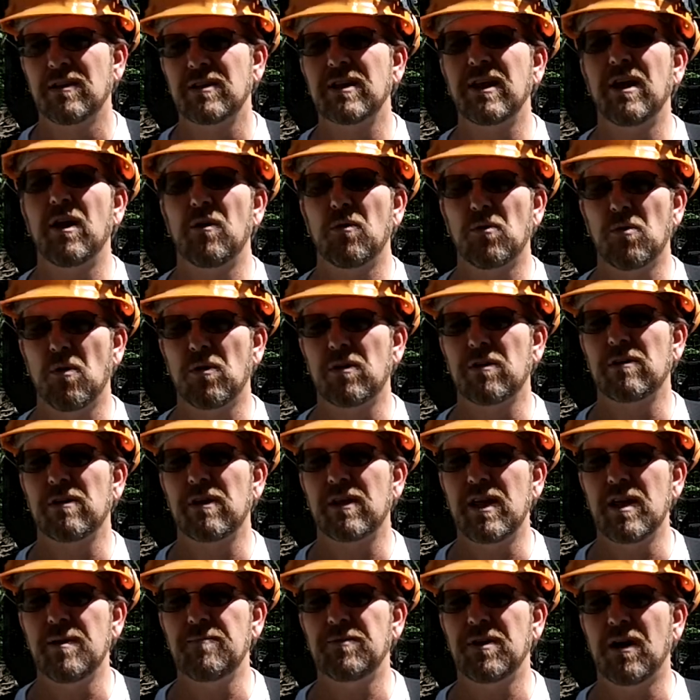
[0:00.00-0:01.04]
in order to
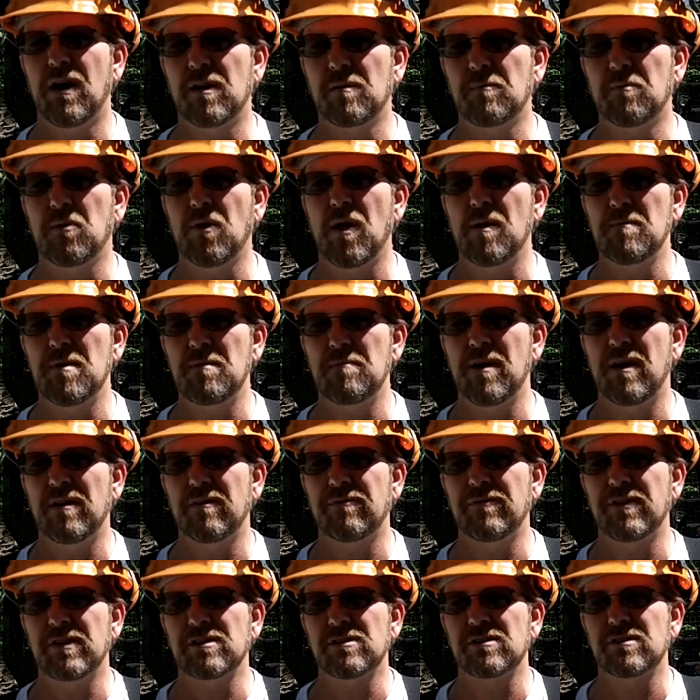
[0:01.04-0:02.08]
keep the unemployment
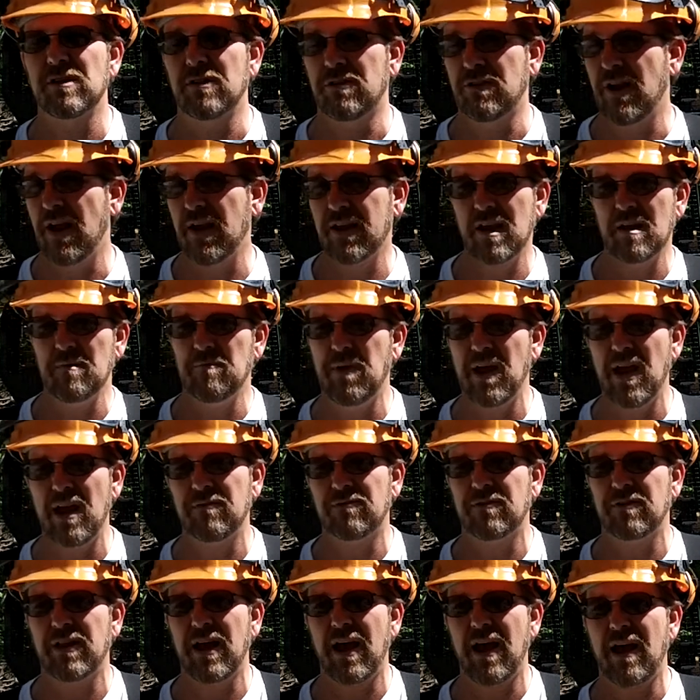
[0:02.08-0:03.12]
benefits. And they're not getting paid
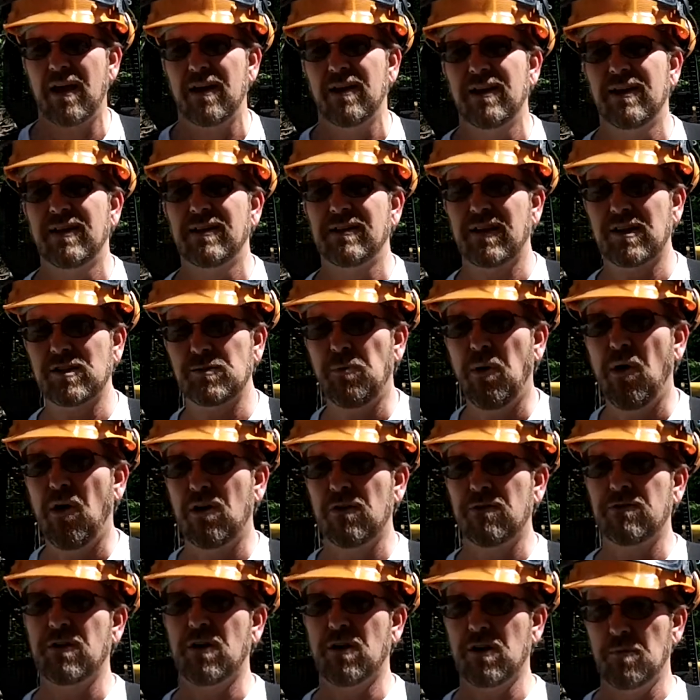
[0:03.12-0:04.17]
for that. That's part
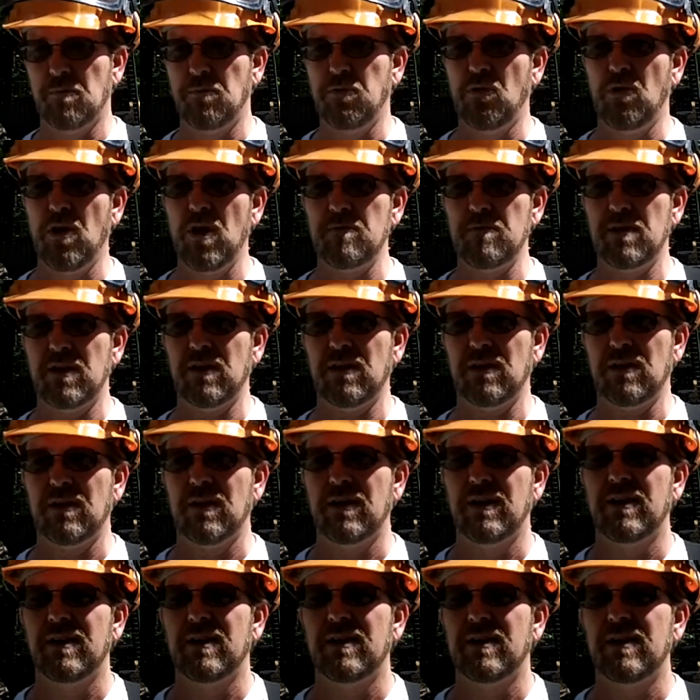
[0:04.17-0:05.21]
of the unemployment.
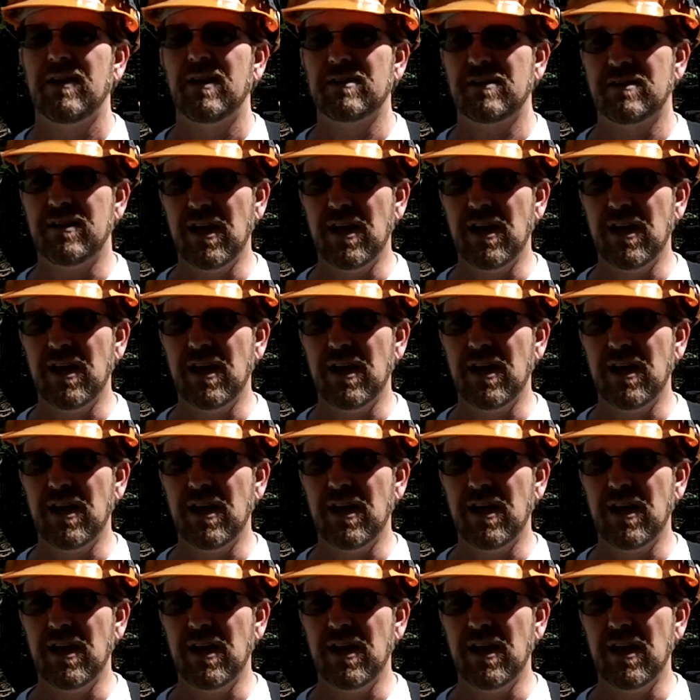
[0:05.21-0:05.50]
It's